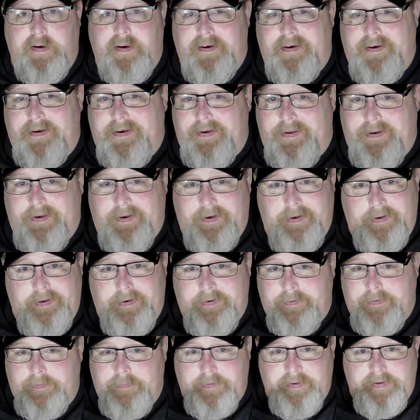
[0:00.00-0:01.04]
and I had to
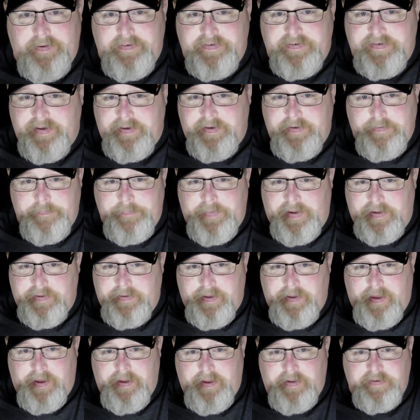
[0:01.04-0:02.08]
go get seen about
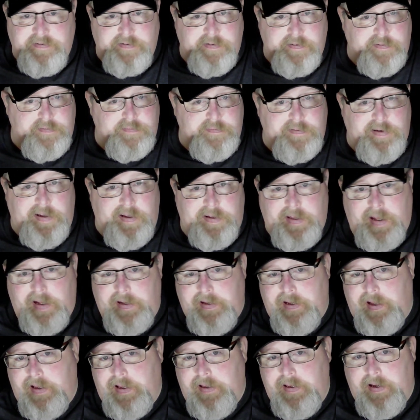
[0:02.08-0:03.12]
that. So got that
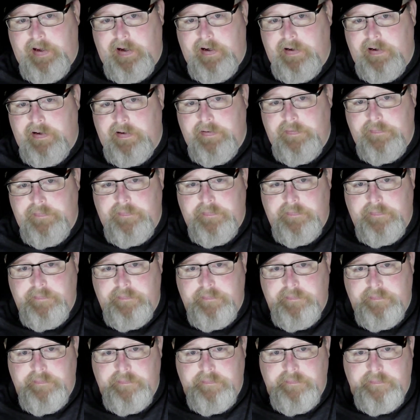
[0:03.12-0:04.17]
taken care of.
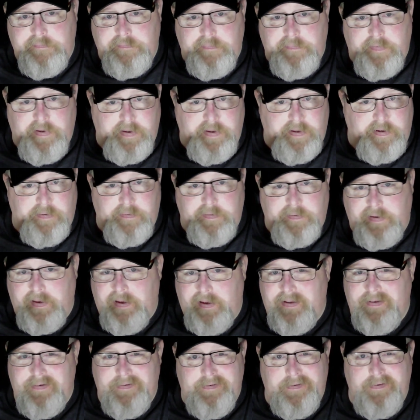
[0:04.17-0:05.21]
Took
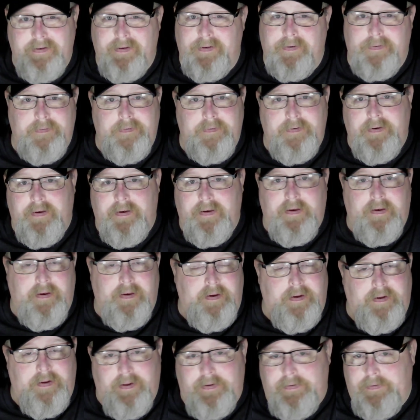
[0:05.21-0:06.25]

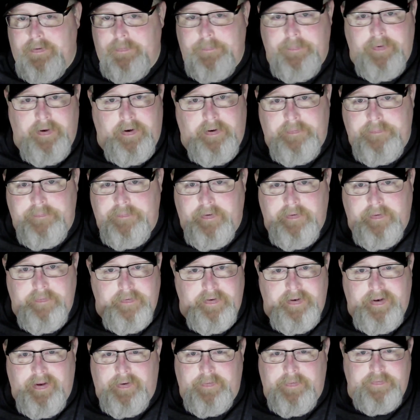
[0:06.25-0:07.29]
me off of it, and
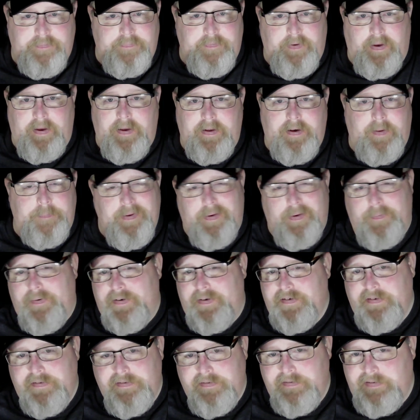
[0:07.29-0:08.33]
I was fine. I mean, I
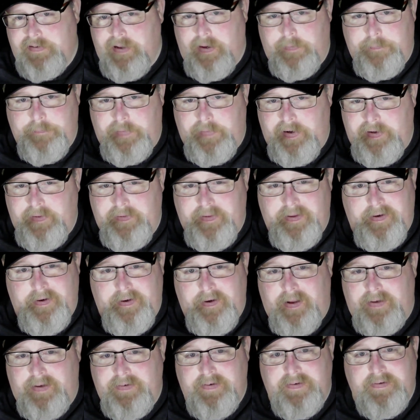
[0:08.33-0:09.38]
wasn't stopping breathing.
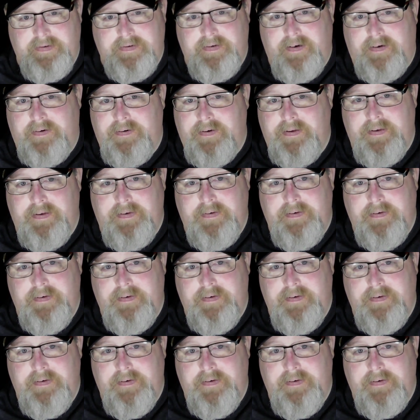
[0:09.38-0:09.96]
I just started